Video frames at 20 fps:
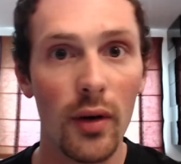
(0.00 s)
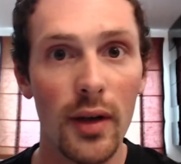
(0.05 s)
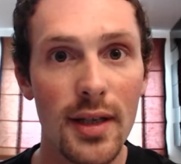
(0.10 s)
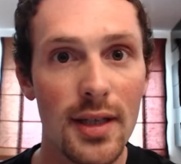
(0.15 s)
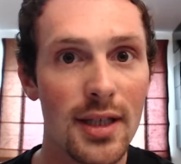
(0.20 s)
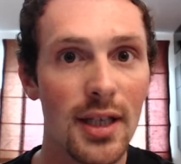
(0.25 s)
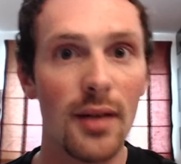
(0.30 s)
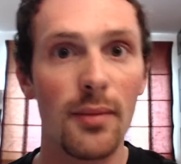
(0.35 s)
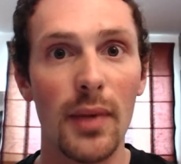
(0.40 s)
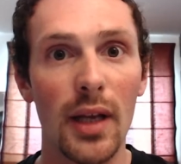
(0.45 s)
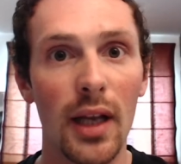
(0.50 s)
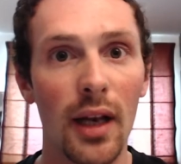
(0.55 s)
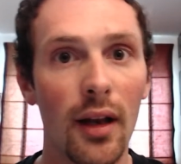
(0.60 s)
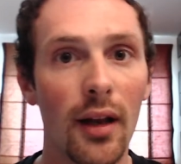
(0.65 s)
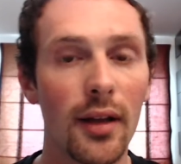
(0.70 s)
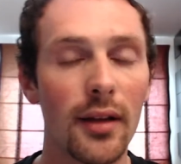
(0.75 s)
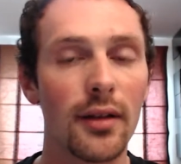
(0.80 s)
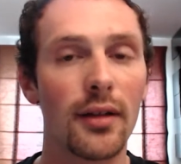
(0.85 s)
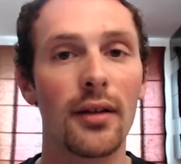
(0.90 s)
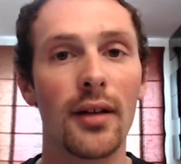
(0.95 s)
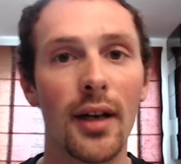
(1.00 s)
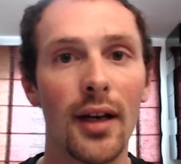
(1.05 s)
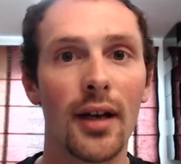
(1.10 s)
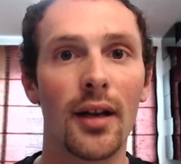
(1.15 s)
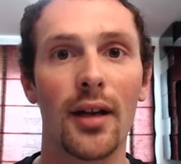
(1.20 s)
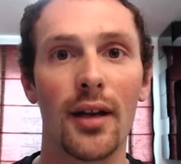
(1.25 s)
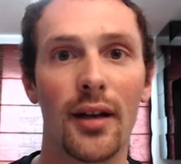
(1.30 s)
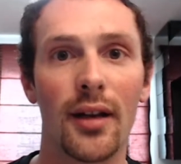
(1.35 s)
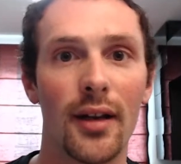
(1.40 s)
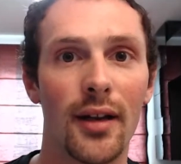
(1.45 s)
and see me in London
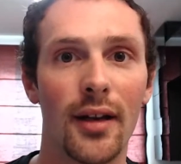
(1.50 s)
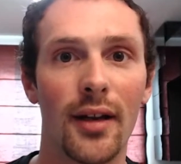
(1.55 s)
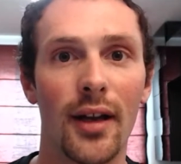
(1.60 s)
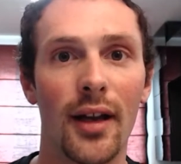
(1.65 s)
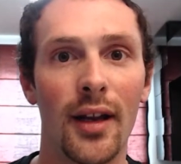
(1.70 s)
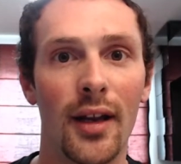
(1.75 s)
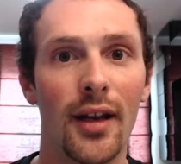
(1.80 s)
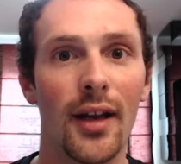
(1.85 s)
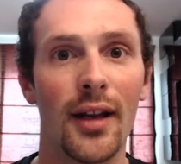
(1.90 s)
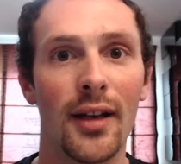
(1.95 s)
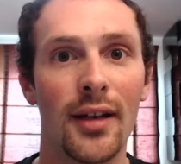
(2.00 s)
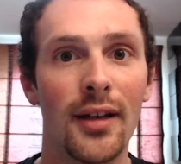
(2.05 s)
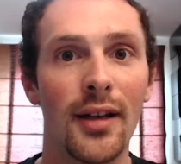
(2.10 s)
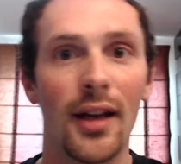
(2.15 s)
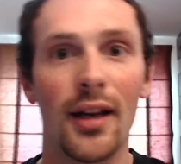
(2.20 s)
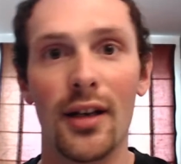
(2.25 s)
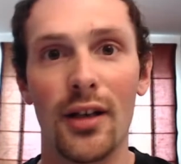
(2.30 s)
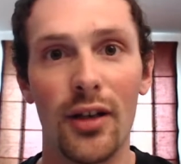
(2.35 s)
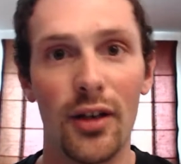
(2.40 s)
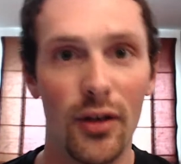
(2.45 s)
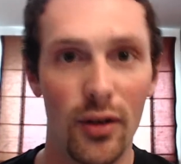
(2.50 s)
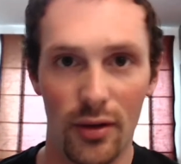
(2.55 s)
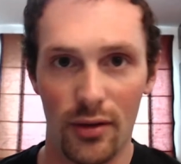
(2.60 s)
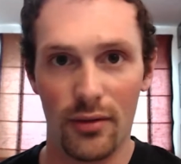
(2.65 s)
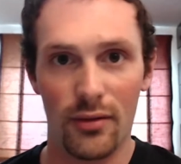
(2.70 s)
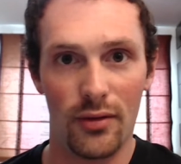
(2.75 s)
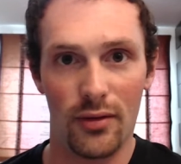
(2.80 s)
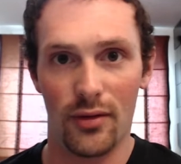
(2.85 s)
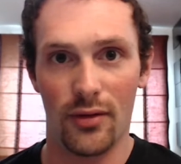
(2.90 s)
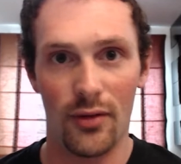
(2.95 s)
and they
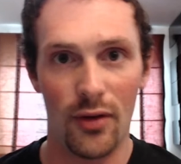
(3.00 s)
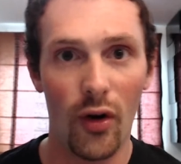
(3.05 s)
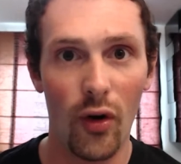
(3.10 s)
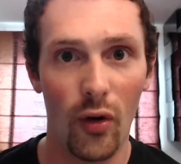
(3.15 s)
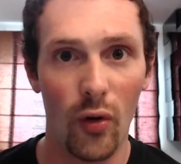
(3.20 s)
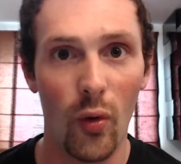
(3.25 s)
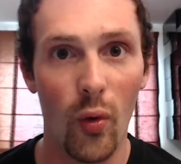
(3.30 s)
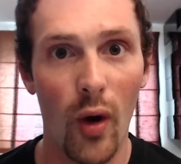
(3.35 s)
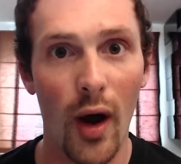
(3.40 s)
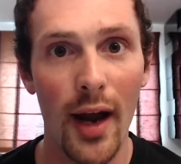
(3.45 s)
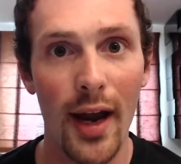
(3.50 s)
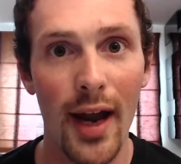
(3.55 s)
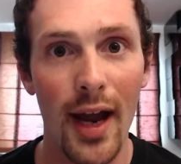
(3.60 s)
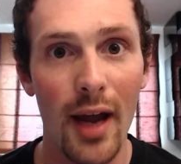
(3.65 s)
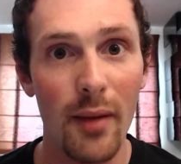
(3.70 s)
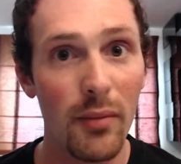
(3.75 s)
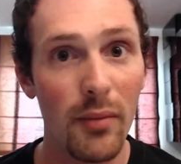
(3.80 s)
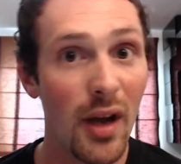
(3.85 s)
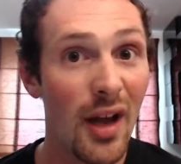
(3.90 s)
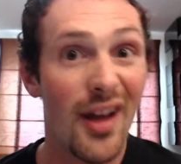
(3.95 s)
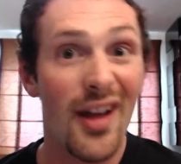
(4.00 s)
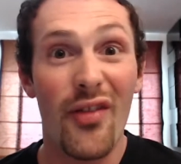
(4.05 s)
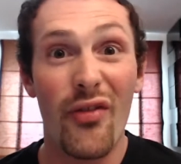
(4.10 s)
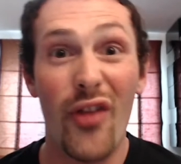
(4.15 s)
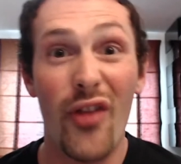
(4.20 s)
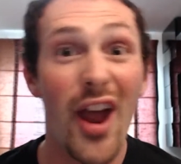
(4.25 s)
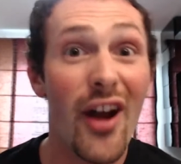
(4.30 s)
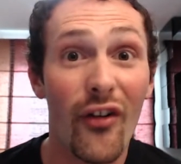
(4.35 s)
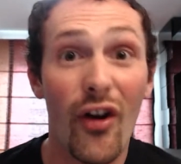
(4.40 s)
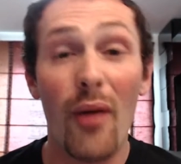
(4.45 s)
know who I am.
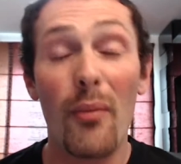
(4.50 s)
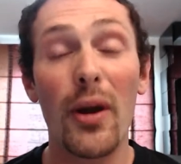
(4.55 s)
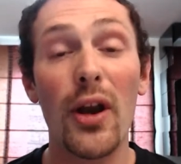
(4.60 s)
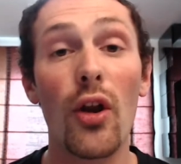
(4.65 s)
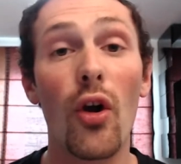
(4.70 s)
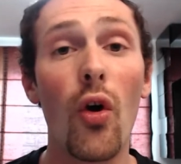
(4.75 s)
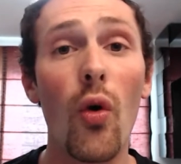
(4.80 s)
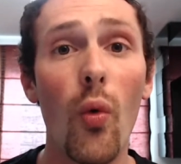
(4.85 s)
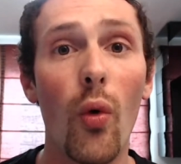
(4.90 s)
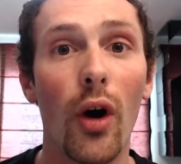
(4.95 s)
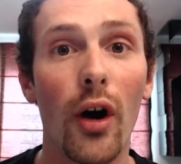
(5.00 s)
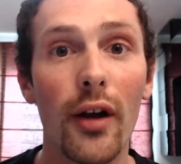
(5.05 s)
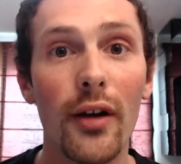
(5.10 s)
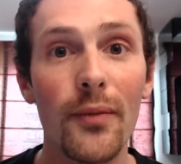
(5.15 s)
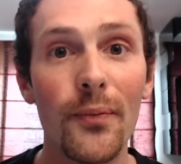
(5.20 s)
There, I'm a no one.